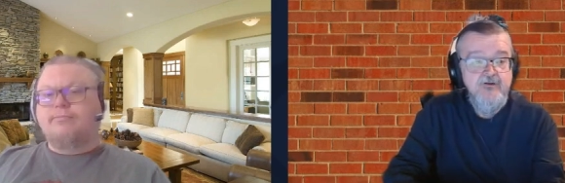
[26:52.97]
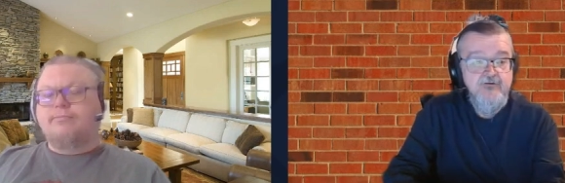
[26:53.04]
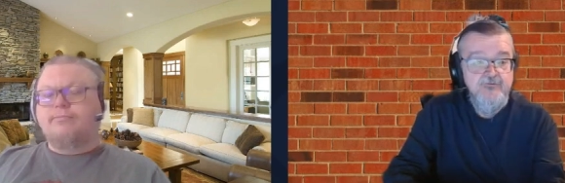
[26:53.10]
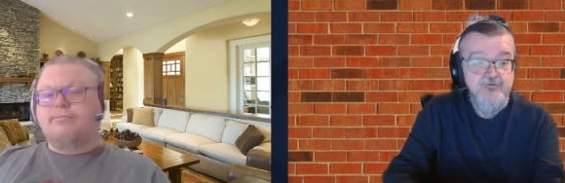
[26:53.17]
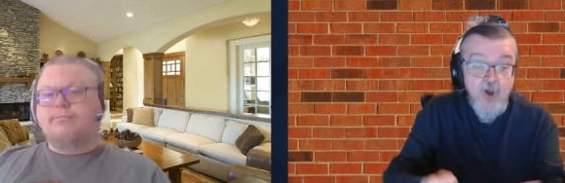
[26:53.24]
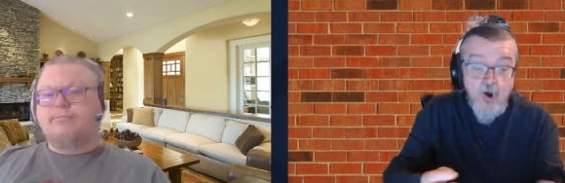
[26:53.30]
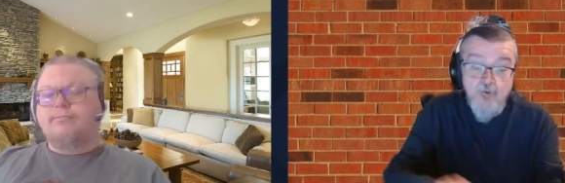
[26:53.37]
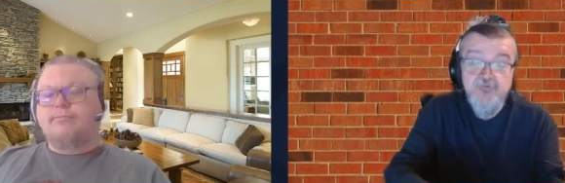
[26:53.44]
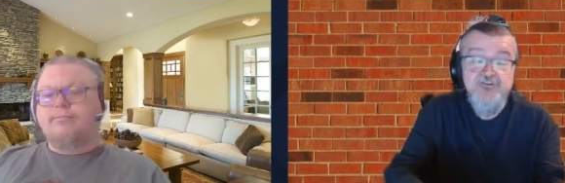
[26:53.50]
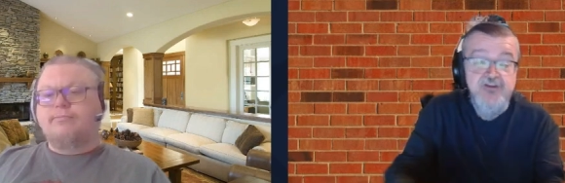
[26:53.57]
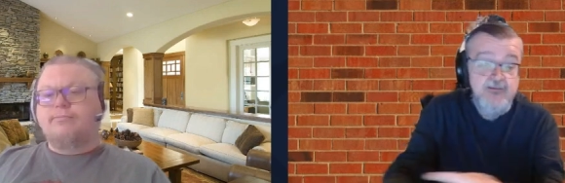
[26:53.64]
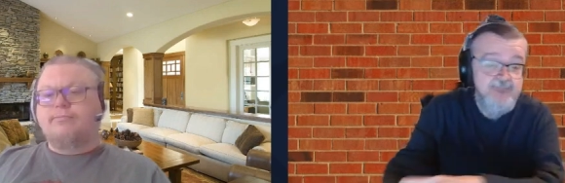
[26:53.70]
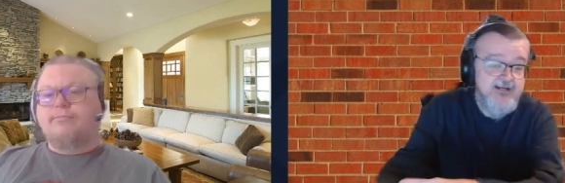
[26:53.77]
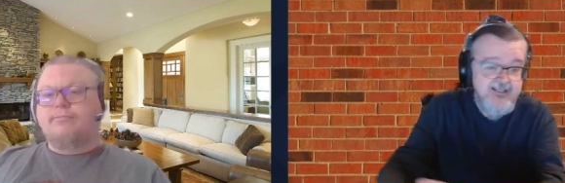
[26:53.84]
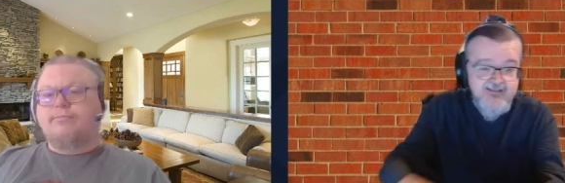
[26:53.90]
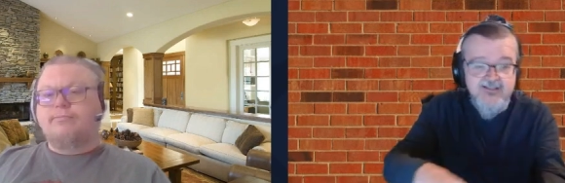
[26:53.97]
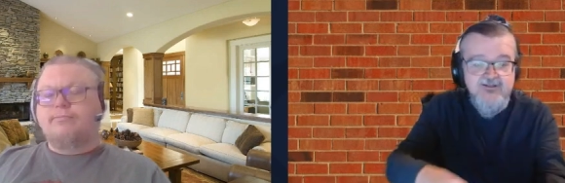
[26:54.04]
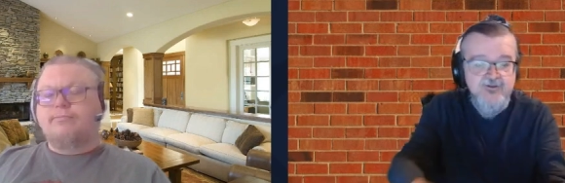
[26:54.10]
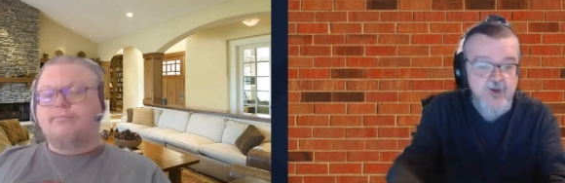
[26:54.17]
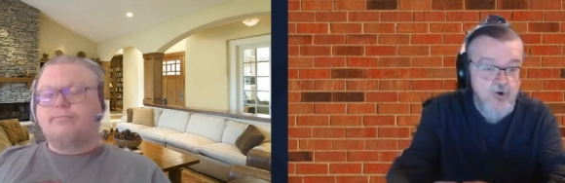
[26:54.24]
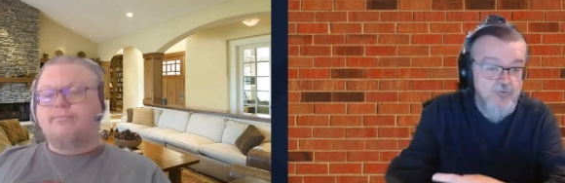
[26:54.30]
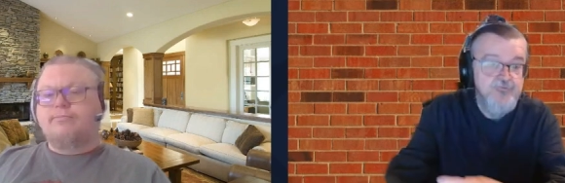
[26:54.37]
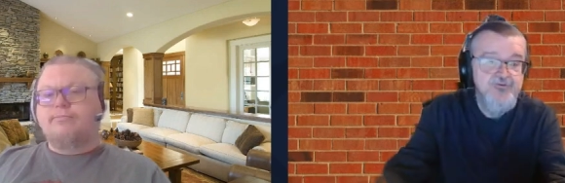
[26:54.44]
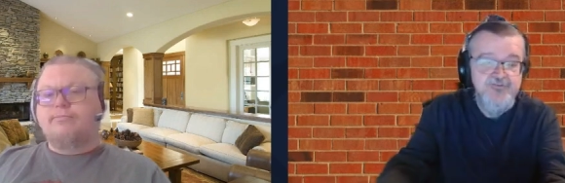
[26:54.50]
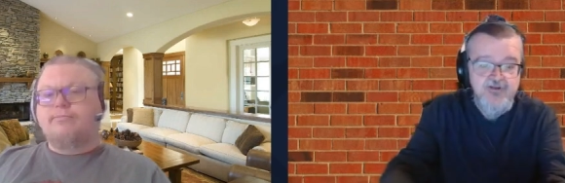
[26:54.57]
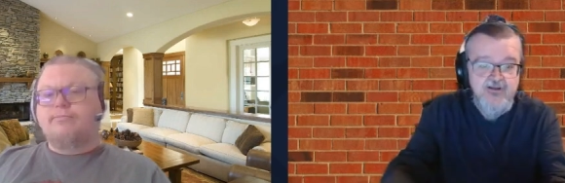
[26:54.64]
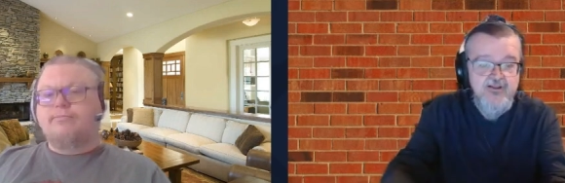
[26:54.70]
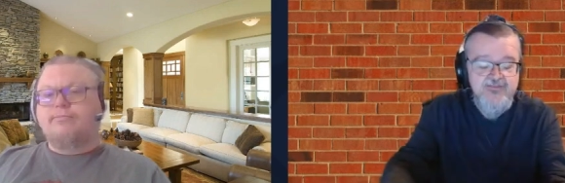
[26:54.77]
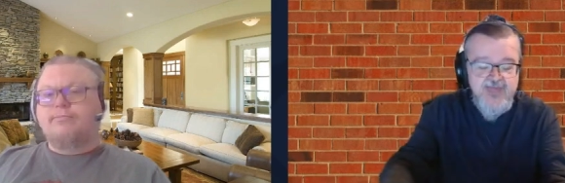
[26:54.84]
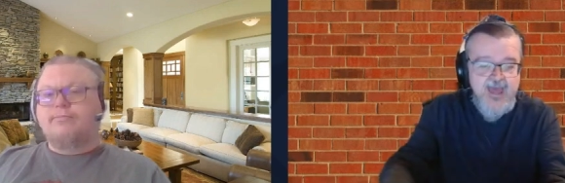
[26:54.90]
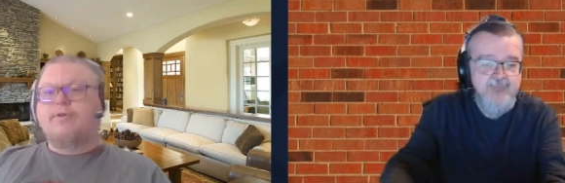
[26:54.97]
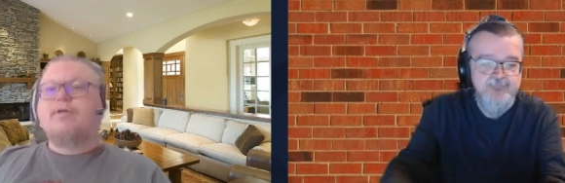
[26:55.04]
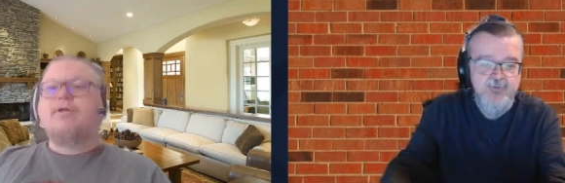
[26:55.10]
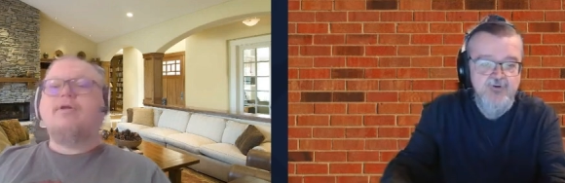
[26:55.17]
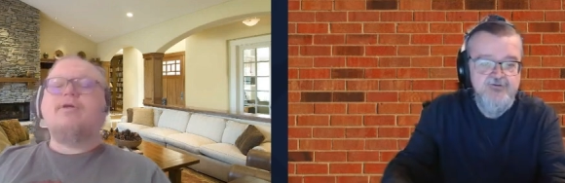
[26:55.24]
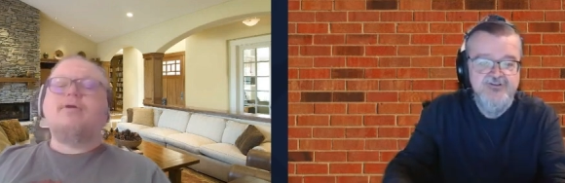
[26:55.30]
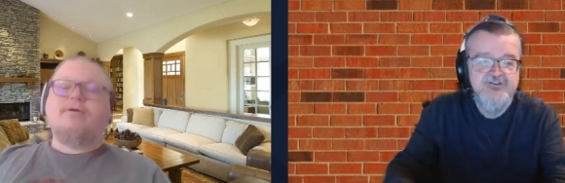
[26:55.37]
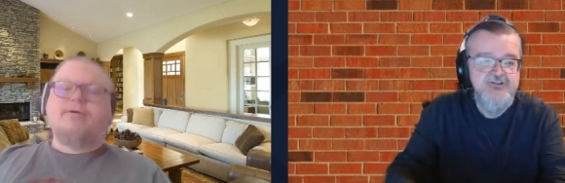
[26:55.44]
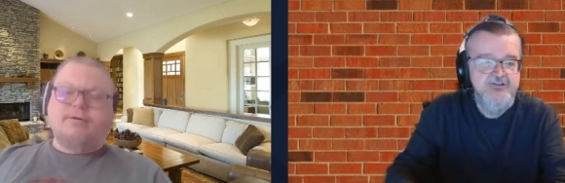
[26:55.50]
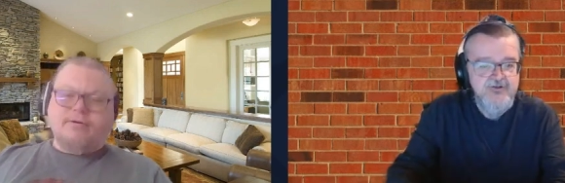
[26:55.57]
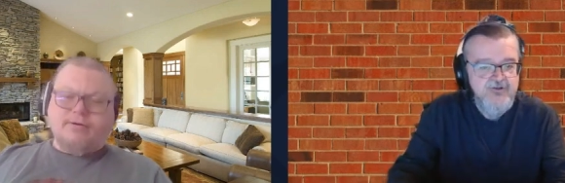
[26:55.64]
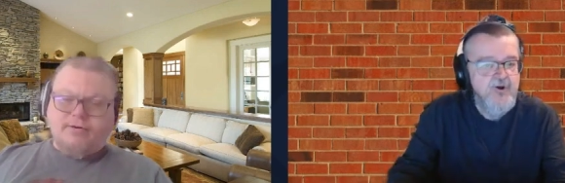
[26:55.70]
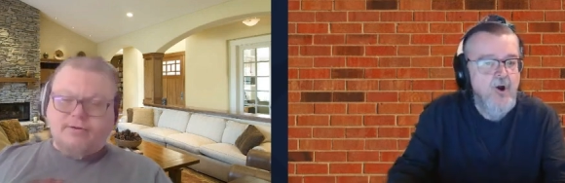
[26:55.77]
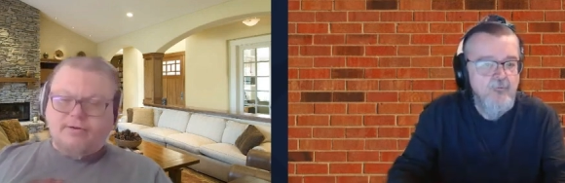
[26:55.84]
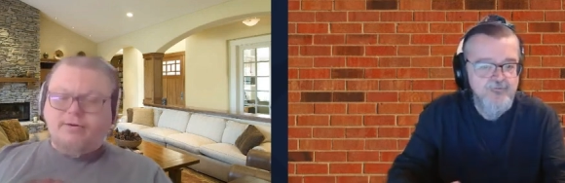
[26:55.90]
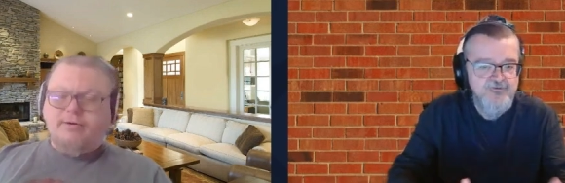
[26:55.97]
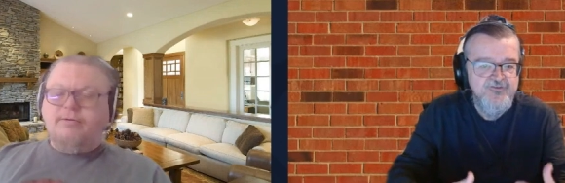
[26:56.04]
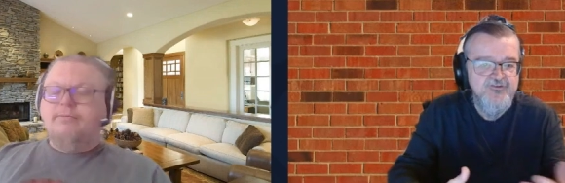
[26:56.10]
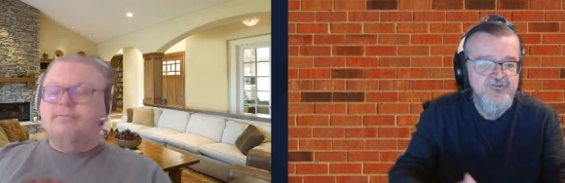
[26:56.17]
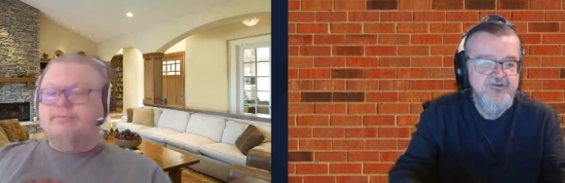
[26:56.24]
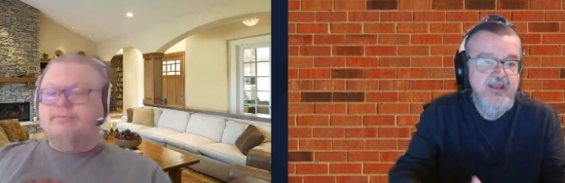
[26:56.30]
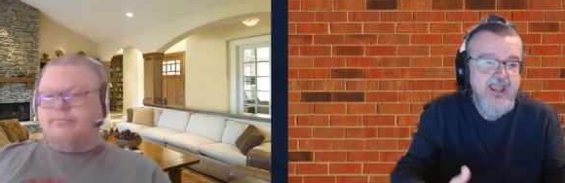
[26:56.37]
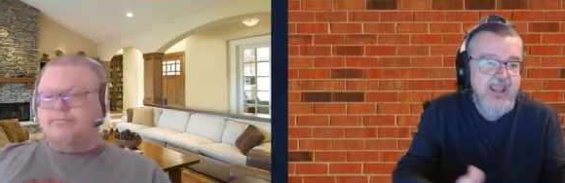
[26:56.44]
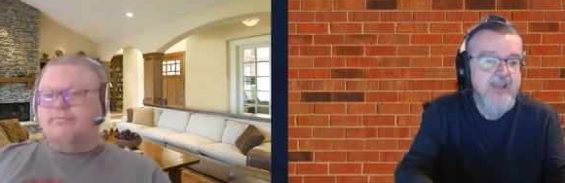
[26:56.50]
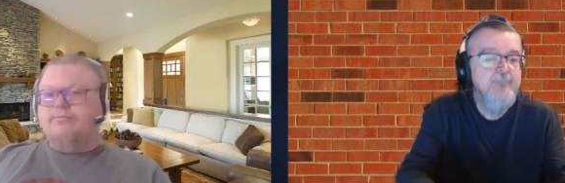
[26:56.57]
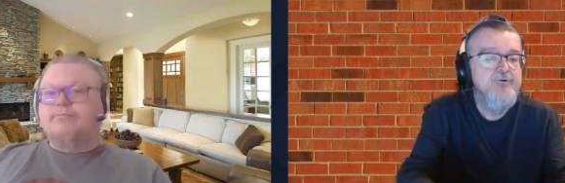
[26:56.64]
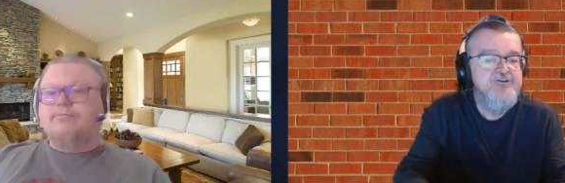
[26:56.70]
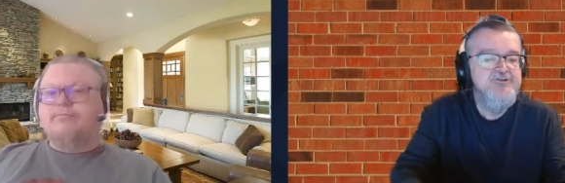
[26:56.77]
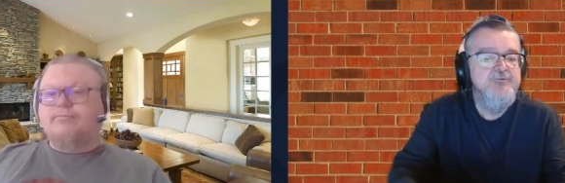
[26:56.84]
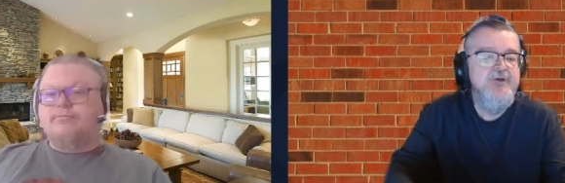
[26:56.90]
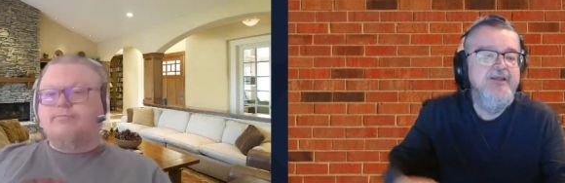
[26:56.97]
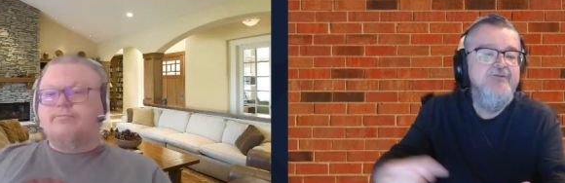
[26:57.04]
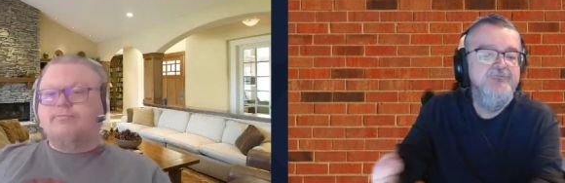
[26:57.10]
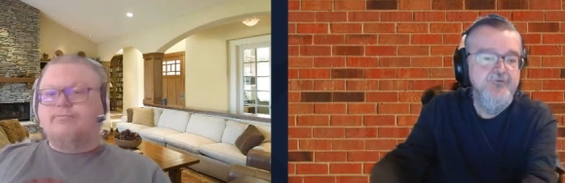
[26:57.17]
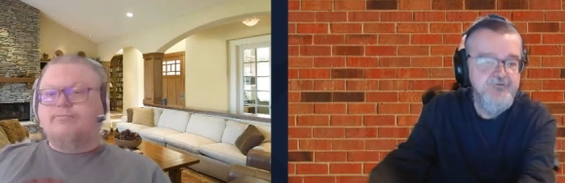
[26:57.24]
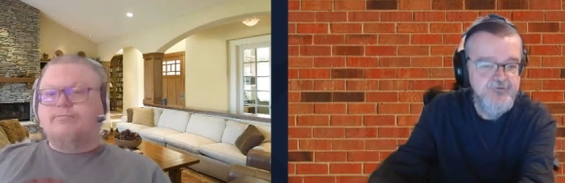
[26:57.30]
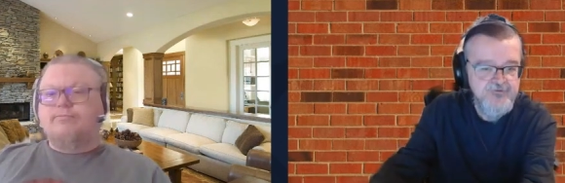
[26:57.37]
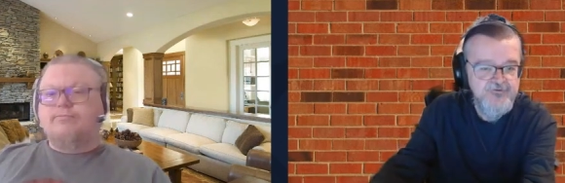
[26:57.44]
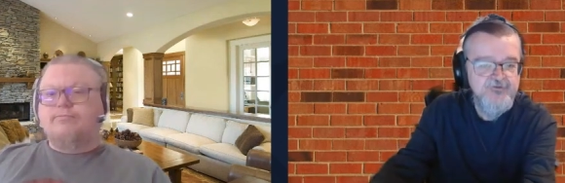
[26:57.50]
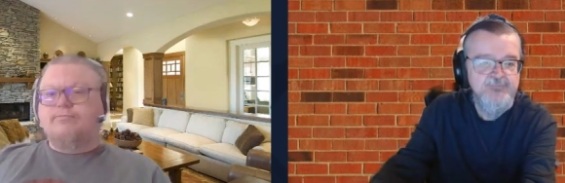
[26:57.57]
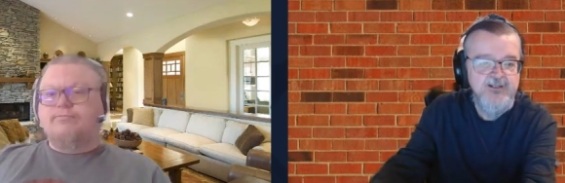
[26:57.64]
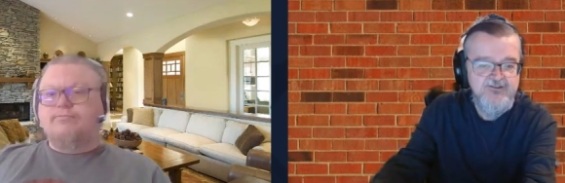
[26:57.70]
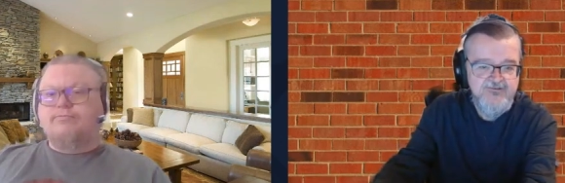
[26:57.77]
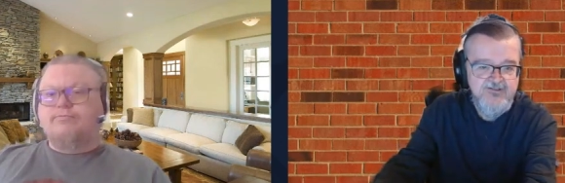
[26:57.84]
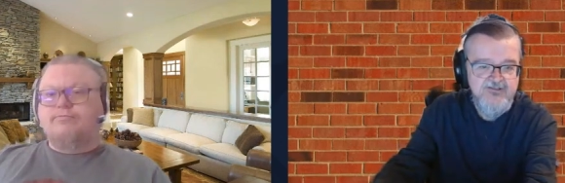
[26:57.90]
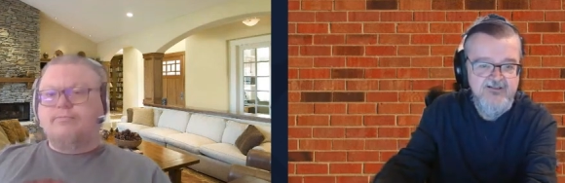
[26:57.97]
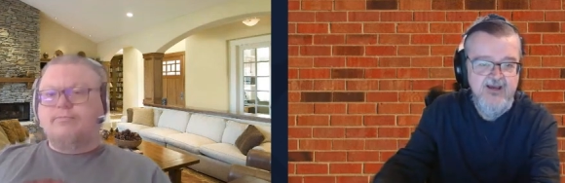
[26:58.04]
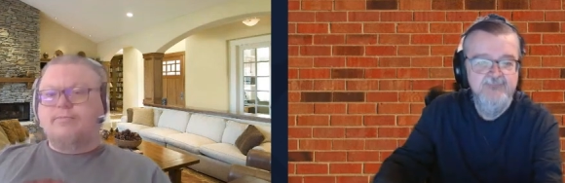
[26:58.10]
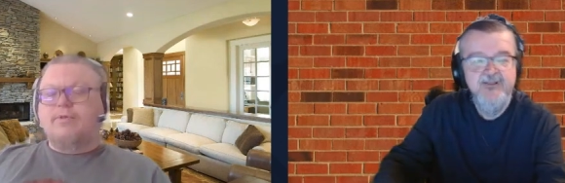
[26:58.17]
Speaker 1: know somebody that knows uh, that person, you can always just say, "Hey, would you introduce me to them?"